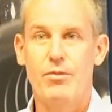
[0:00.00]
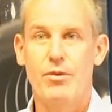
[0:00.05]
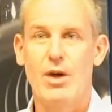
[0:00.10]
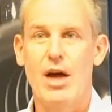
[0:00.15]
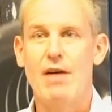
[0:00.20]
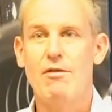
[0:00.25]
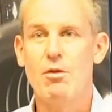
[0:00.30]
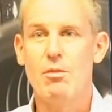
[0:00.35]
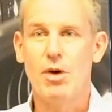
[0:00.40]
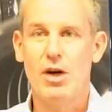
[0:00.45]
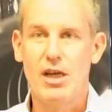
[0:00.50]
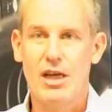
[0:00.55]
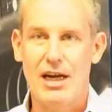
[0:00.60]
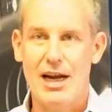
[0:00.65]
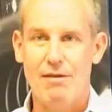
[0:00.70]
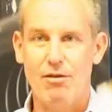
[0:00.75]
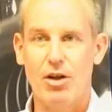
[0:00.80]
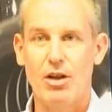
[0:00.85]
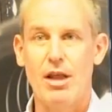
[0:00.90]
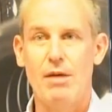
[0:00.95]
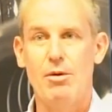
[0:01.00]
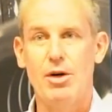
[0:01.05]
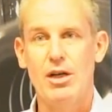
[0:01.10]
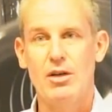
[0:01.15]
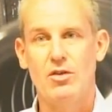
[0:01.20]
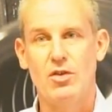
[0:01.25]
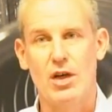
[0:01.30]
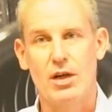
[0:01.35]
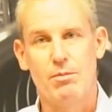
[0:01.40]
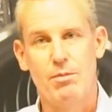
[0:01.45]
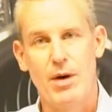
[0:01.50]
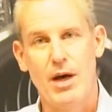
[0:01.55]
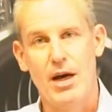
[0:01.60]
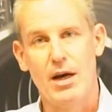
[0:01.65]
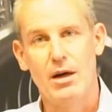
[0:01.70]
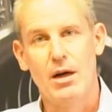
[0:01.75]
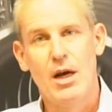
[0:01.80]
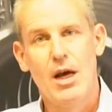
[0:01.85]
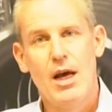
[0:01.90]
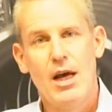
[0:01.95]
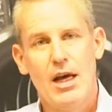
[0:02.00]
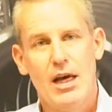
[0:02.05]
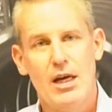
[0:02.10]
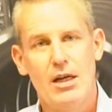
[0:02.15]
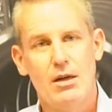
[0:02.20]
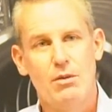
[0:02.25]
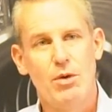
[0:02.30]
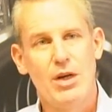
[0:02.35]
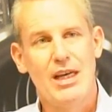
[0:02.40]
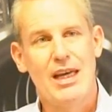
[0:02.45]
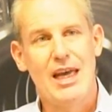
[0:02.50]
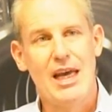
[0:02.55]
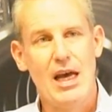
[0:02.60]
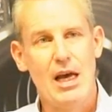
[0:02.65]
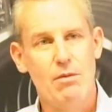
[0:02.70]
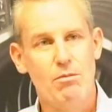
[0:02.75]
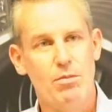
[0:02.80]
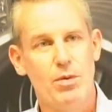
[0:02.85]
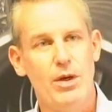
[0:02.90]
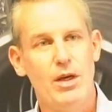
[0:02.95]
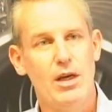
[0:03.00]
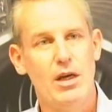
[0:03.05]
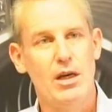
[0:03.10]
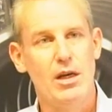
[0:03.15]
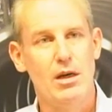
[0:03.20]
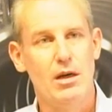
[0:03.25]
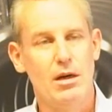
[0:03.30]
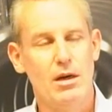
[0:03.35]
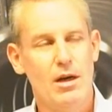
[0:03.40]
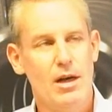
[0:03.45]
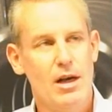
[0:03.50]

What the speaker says: Everybody can have unlimited sick pay. We can't be